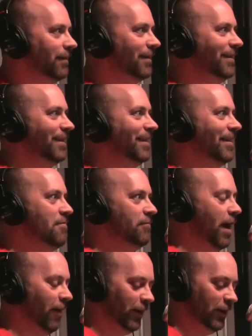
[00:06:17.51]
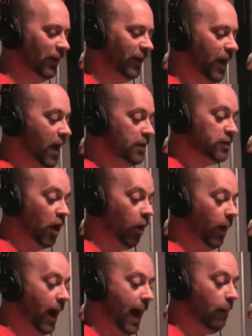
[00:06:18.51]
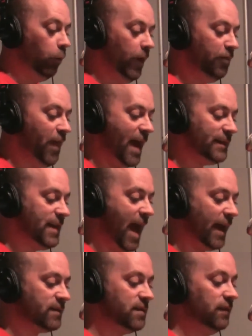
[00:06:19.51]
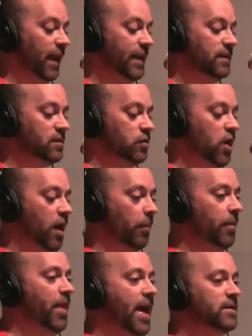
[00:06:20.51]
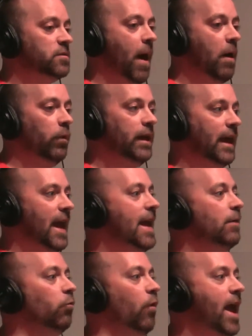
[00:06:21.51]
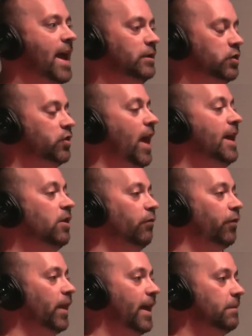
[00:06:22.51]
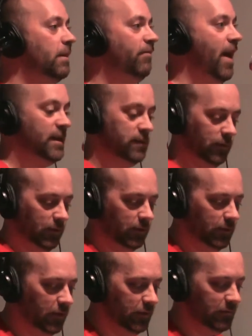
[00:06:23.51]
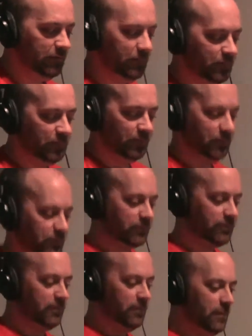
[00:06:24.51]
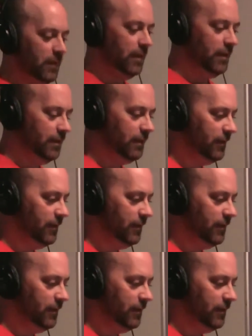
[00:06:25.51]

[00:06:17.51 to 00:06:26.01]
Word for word: Yep. Very good. Hammer. So with that text, ladies and gentlemen, that is my week in rage. Thank you for letting me vent. Hey, Donny!